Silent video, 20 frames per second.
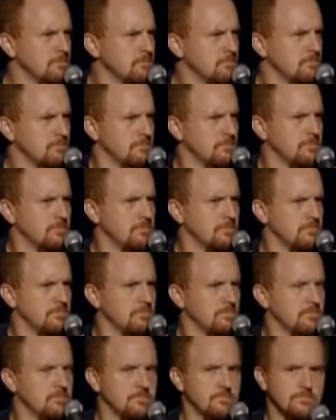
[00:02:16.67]

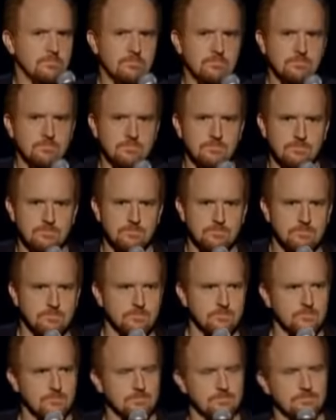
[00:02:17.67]

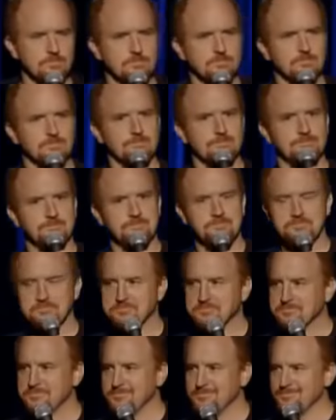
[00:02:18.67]

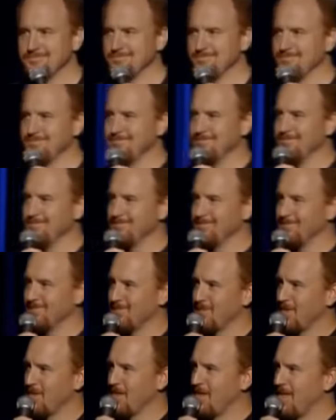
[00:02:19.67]

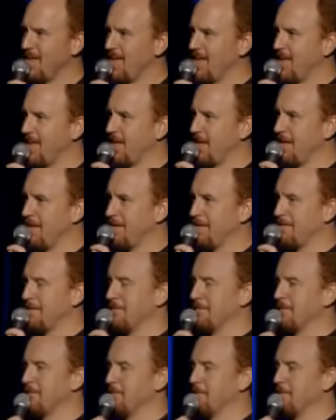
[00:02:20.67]
(no one is talking)